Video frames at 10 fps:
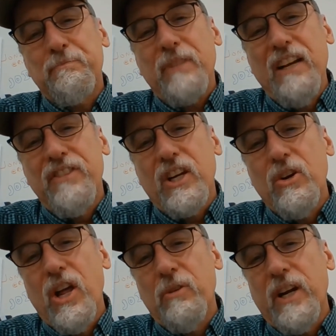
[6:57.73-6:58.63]
If they're
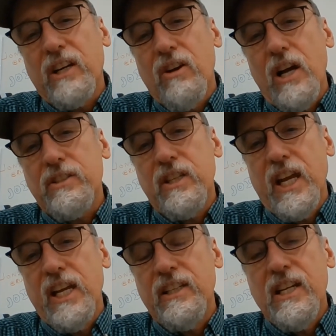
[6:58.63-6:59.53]
going all the way across to the
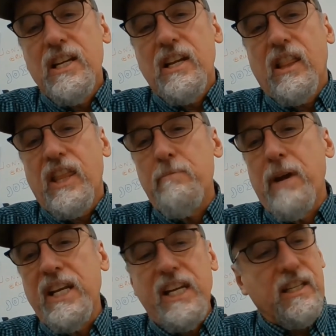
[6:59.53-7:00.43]
end, they
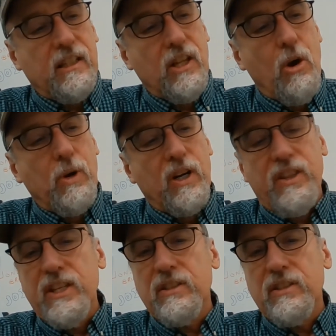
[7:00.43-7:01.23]
may need to lower this